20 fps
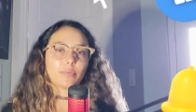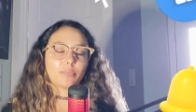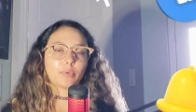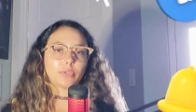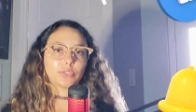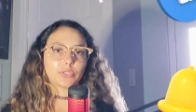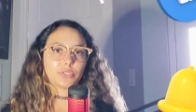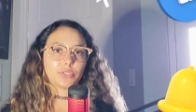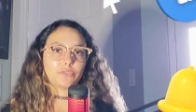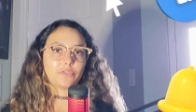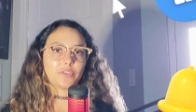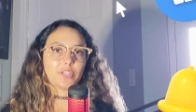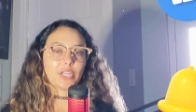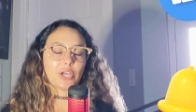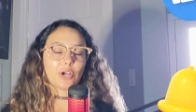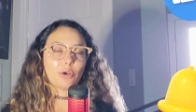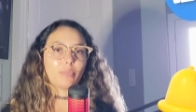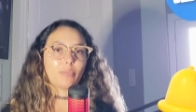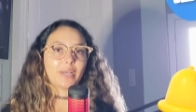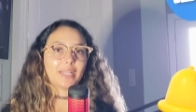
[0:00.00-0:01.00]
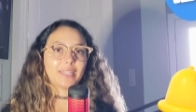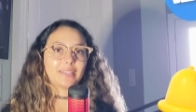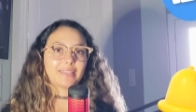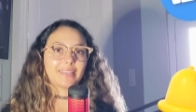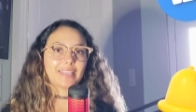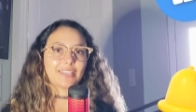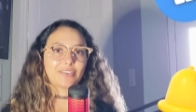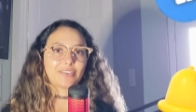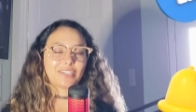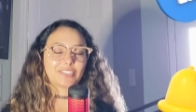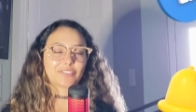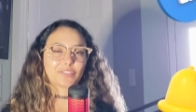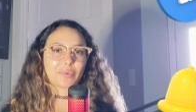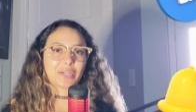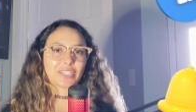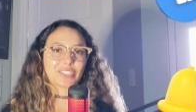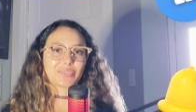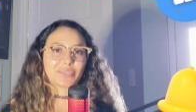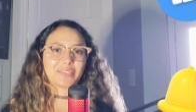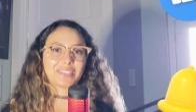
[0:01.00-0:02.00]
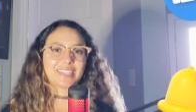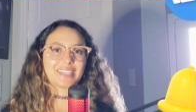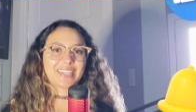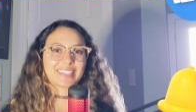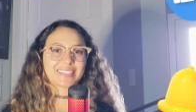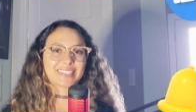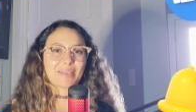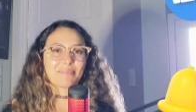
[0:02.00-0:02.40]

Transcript: post a new video. But thank you guys for watching. We'll see you next